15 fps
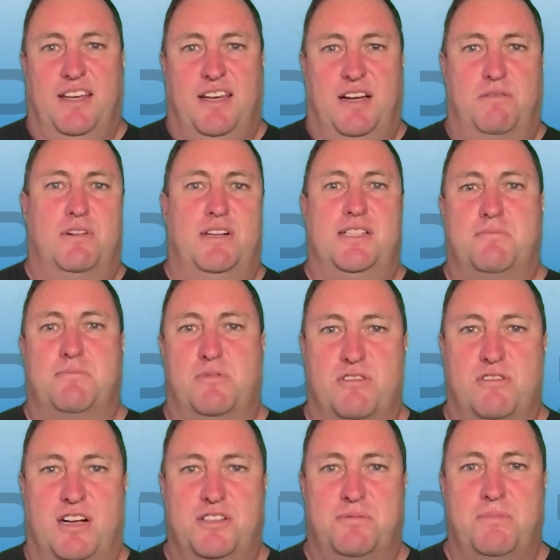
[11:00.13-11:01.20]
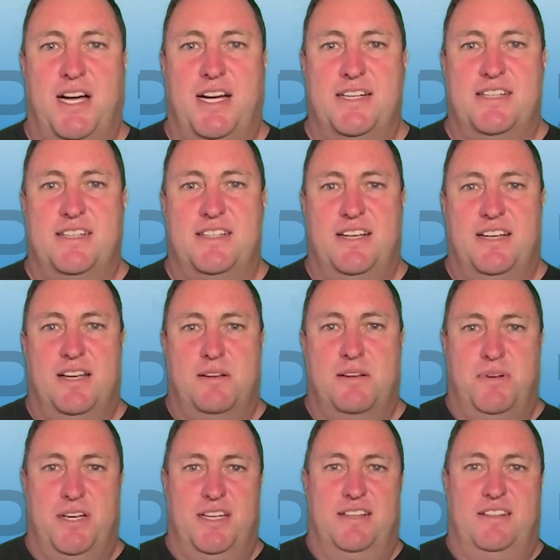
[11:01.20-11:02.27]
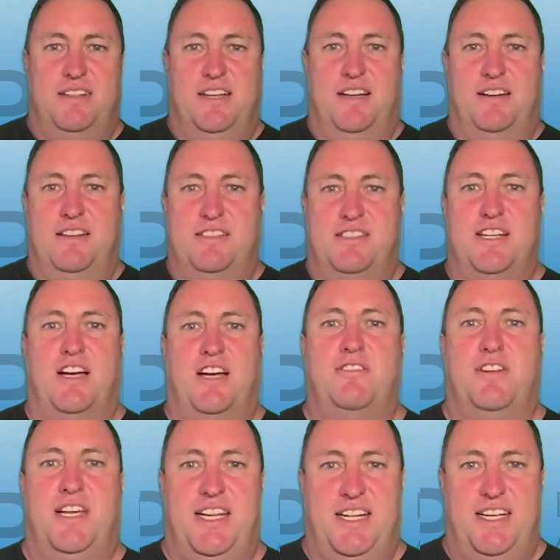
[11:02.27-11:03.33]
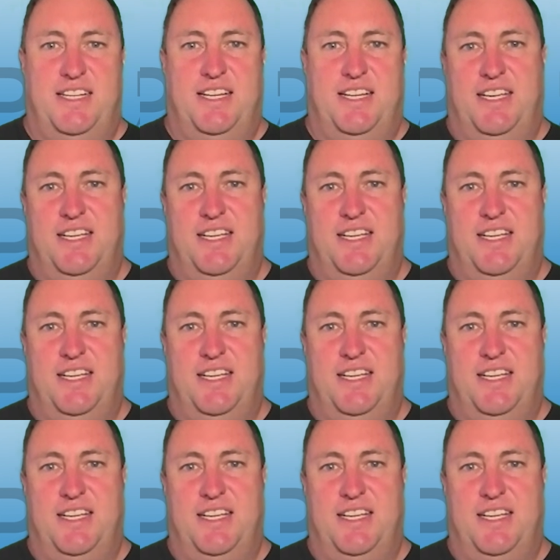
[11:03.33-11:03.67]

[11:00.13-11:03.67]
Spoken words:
a reasonable gross margin, but you know, it's an overhead eater.